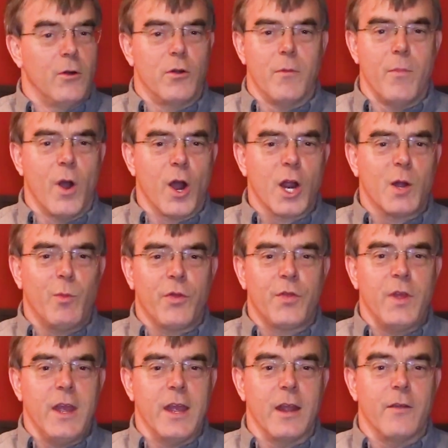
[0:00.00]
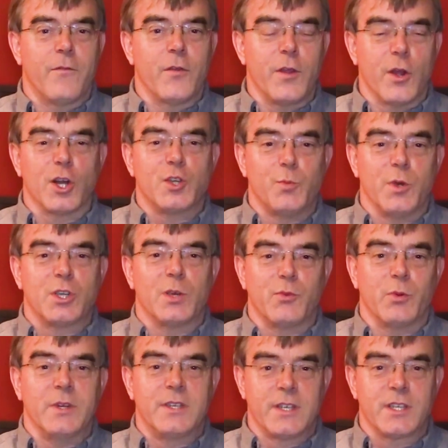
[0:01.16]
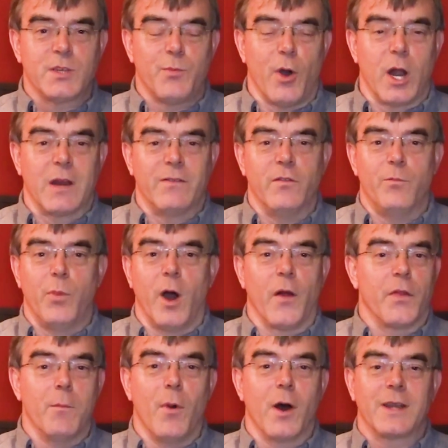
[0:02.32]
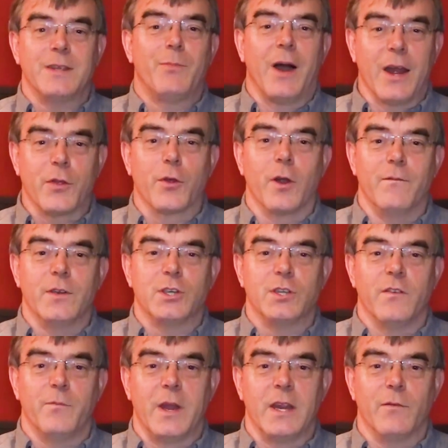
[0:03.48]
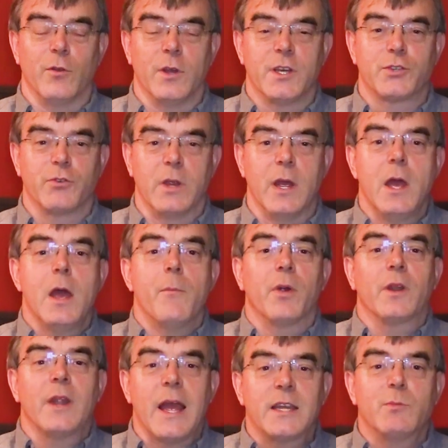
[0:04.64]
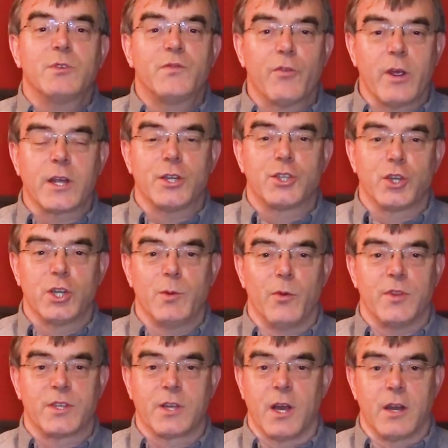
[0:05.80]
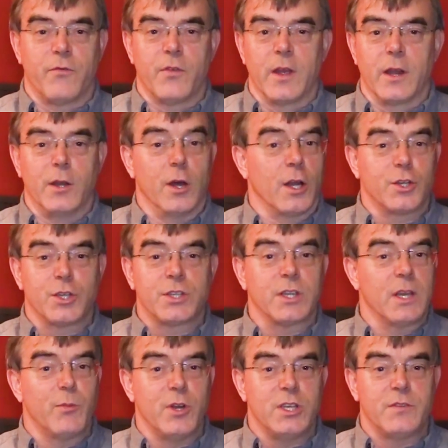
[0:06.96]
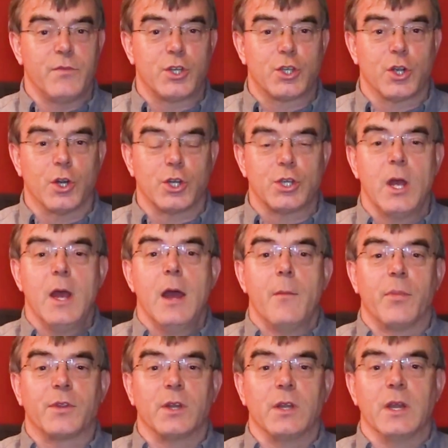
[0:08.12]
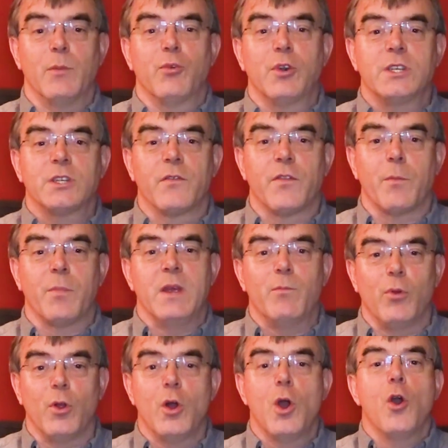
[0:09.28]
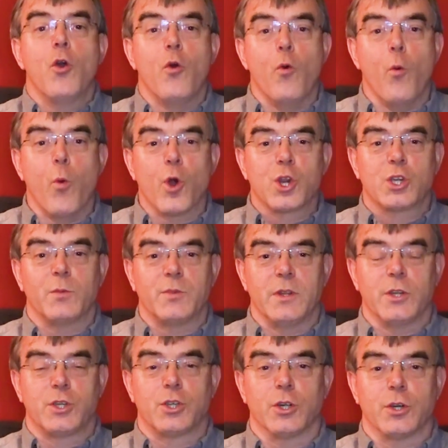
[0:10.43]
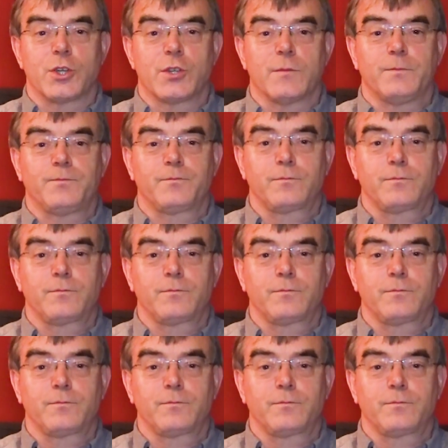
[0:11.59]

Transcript: Remarkable thing for the Archbishop to insist upon if you've bought the Monty Python vision of medieval history. But Langton was very concerned about this kind of thing, not just the liberties of the church, but the liberties of the people who worshipped in the church.